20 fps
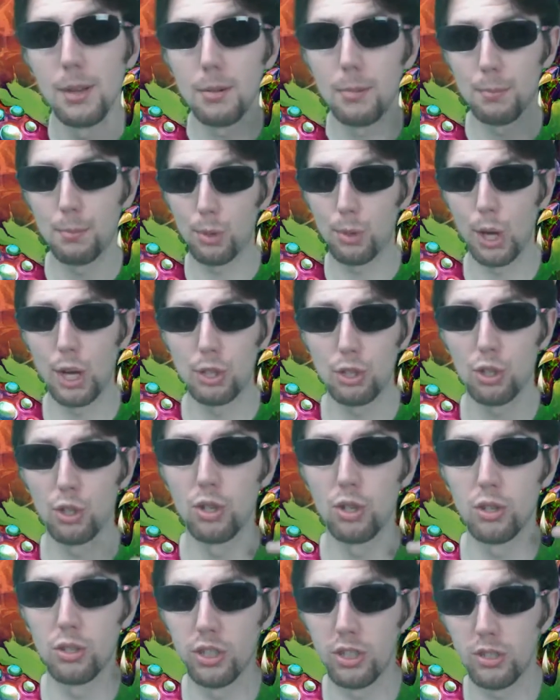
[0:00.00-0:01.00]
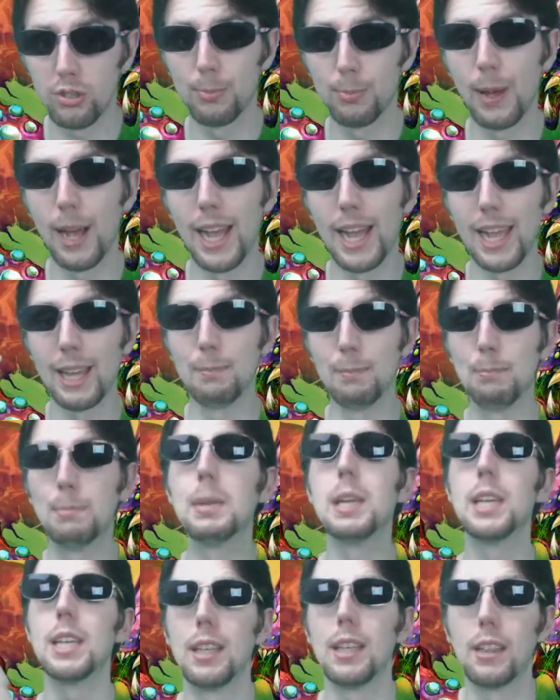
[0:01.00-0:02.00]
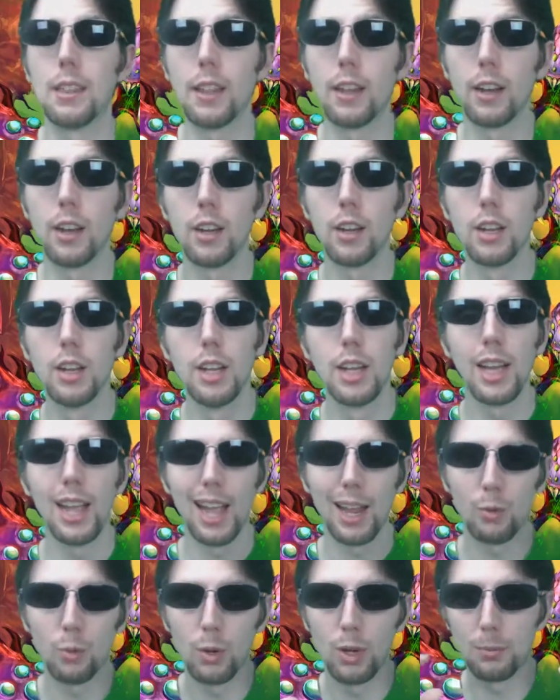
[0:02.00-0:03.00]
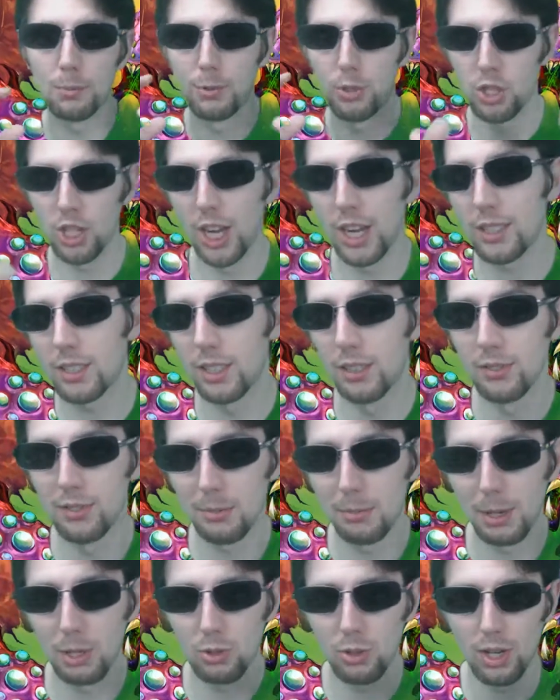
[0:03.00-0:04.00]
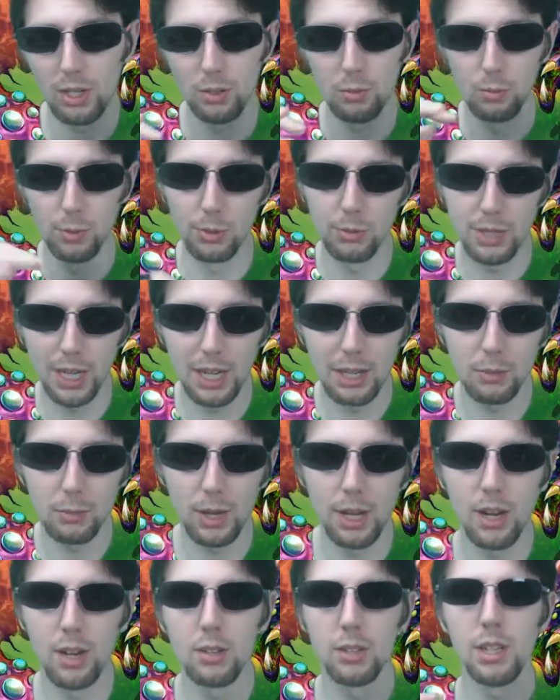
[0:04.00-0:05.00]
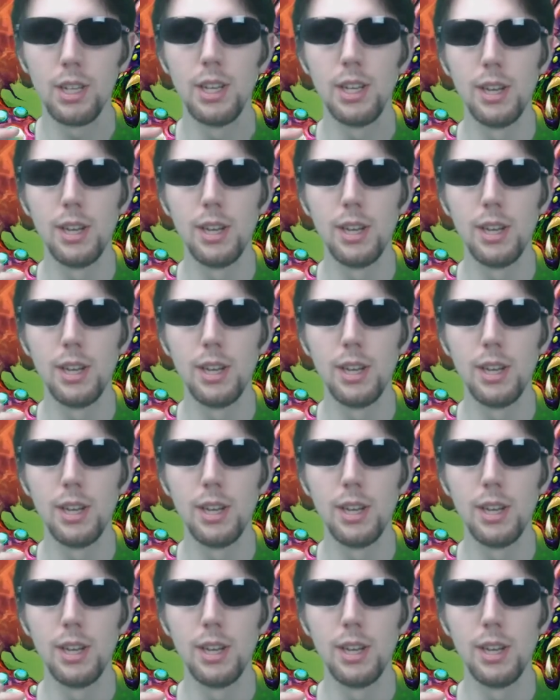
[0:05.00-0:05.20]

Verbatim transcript: pressure just by being there? And what objectives am I trying to rotate around?